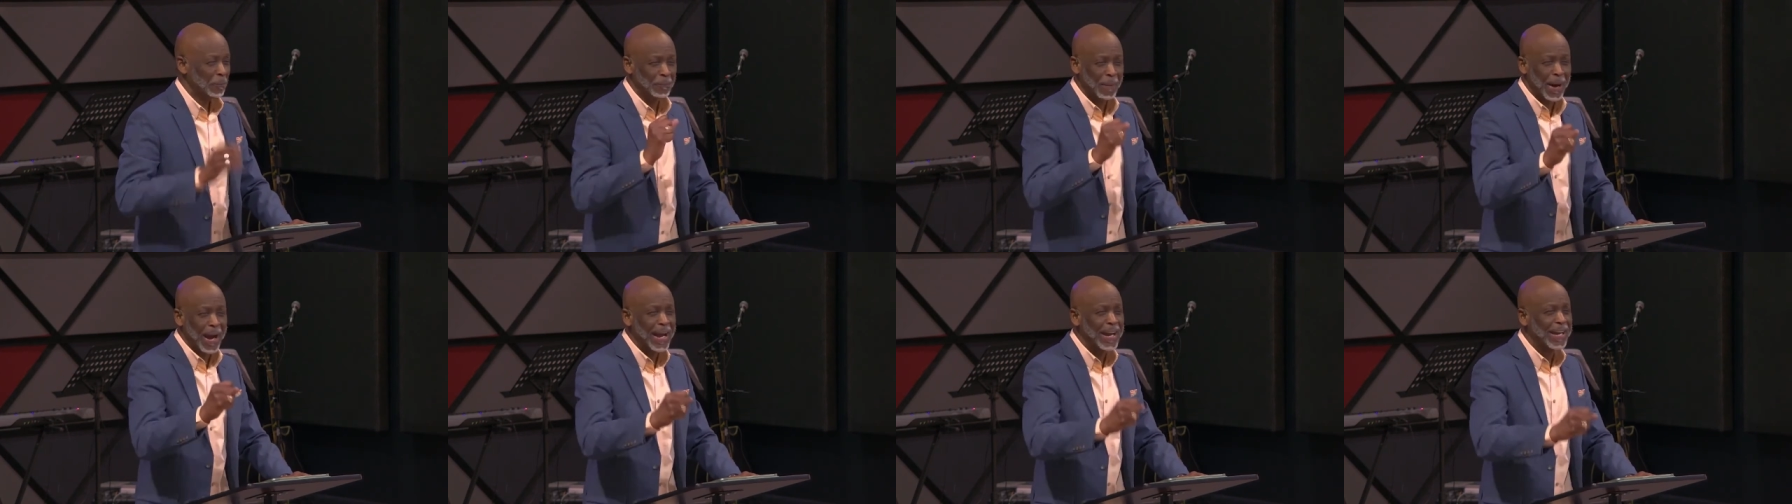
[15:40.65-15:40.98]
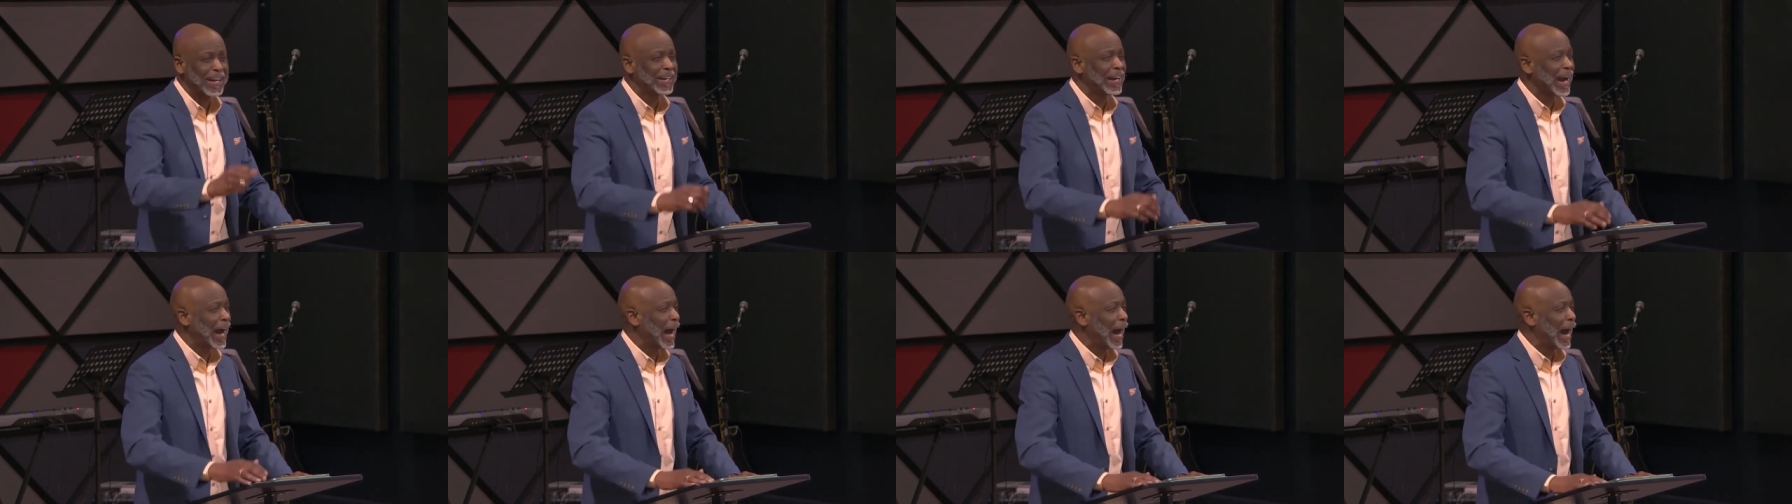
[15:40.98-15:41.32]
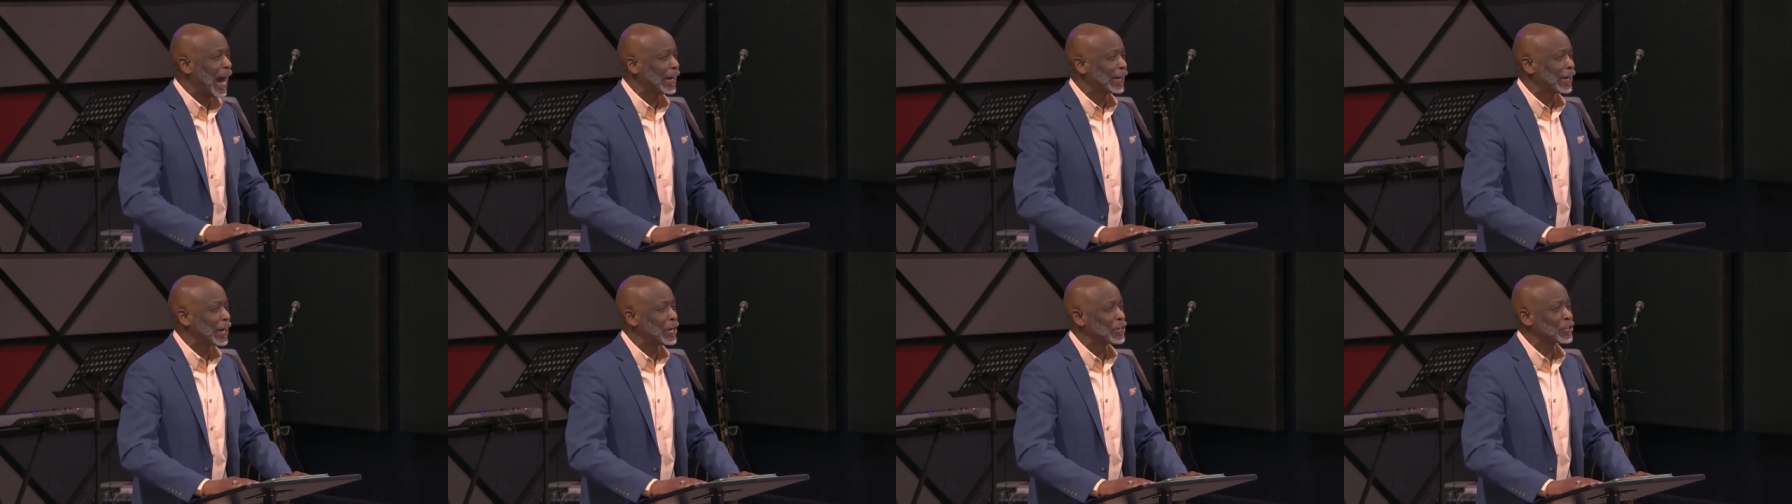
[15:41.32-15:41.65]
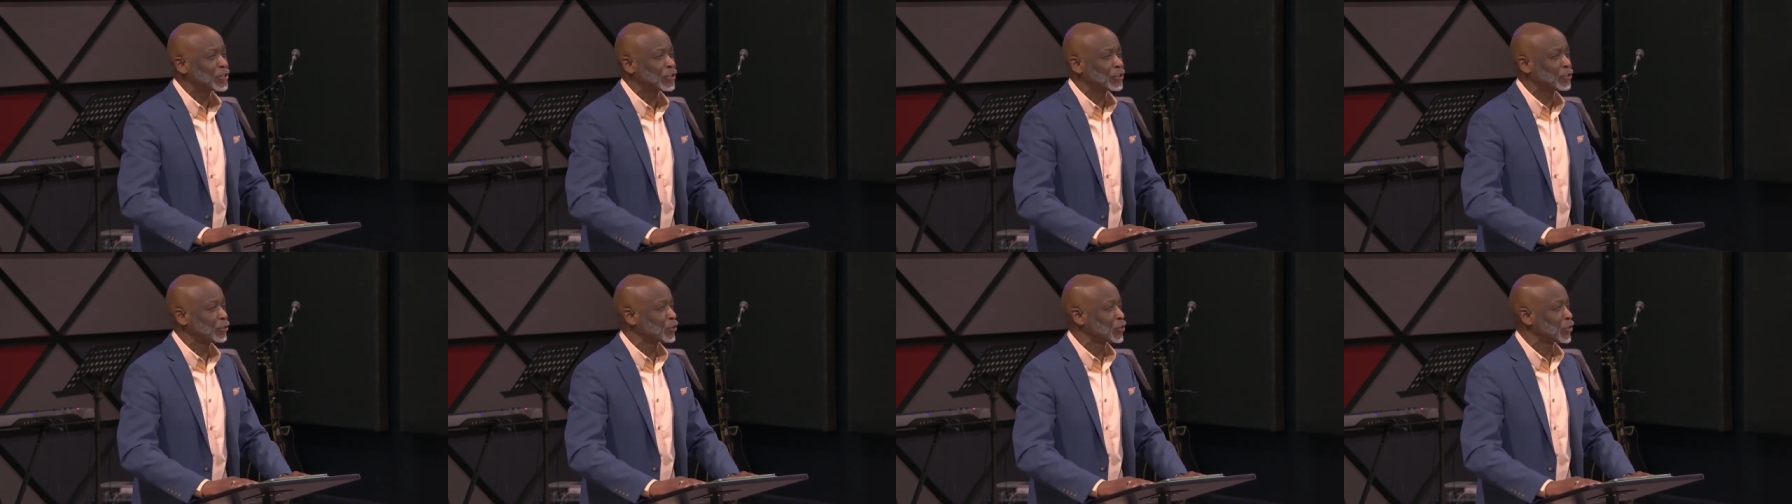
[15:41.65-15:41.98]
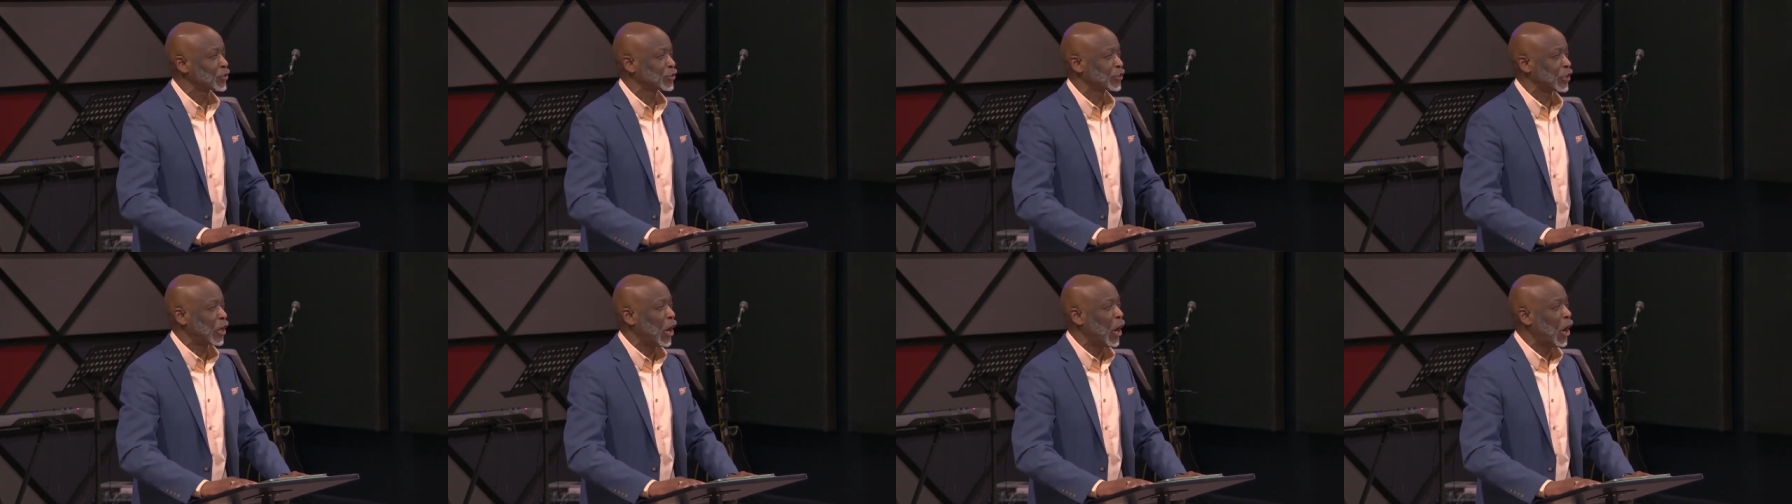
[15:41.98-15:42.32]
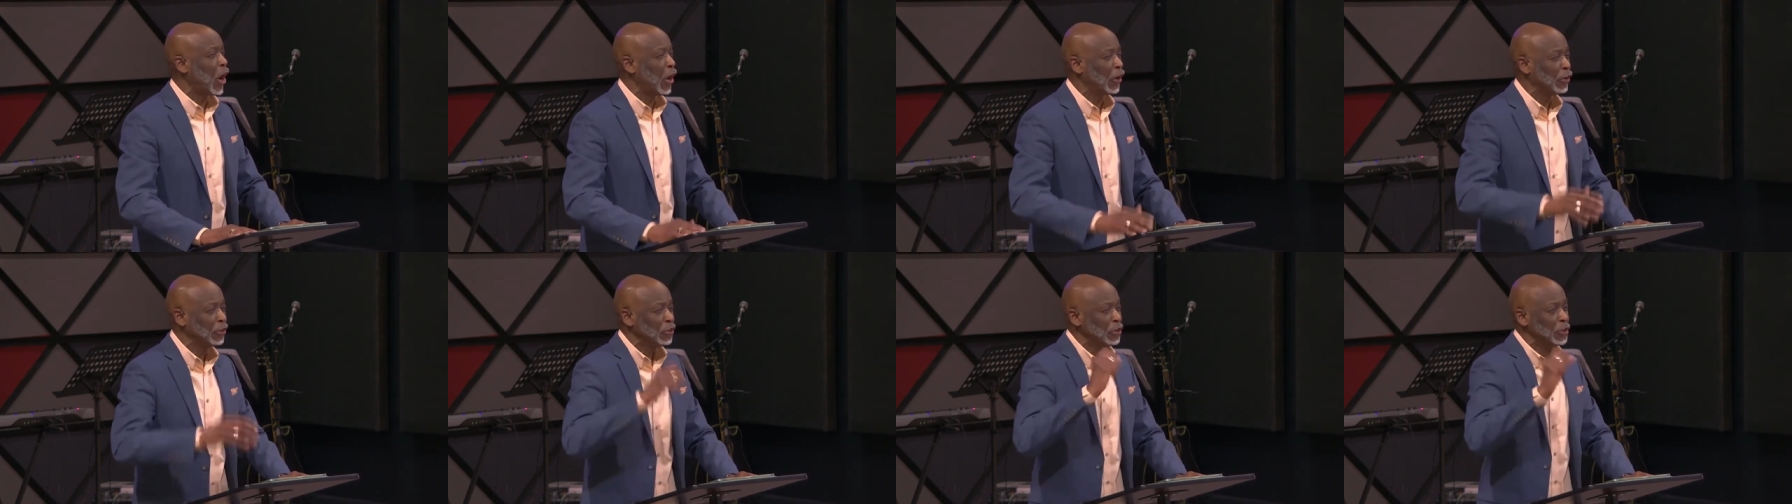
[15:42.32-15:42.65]
My God is too
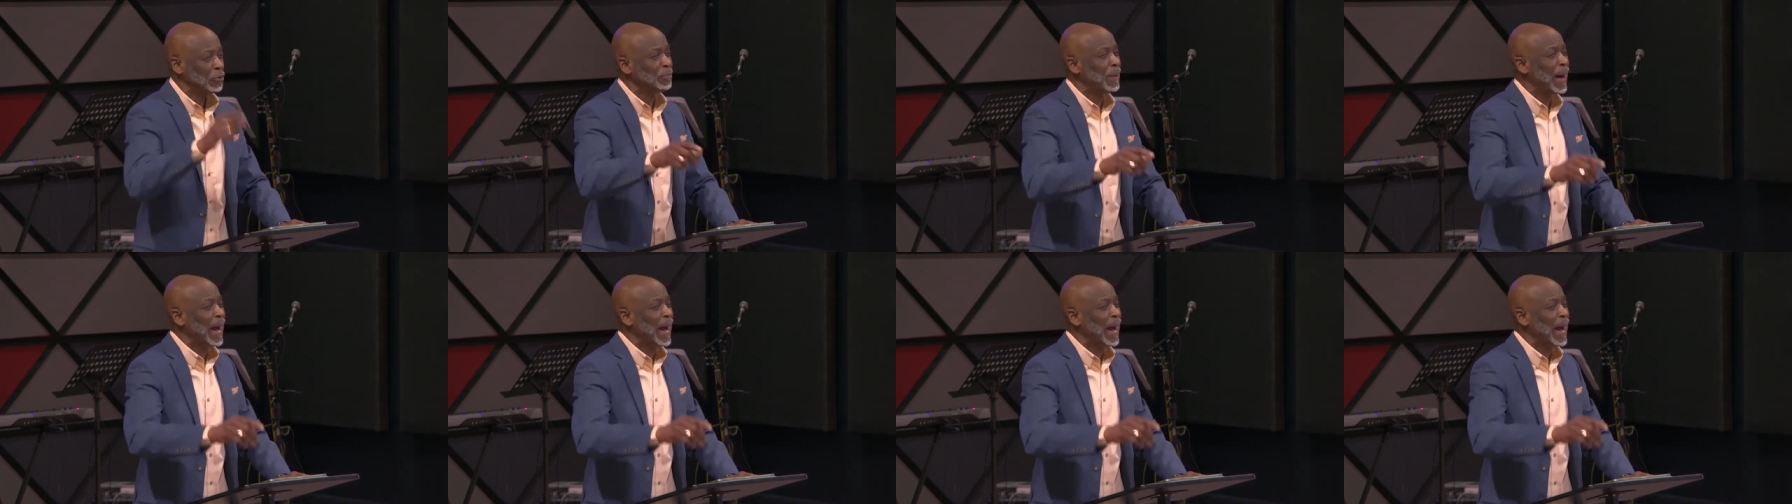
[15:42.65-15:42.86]
strong.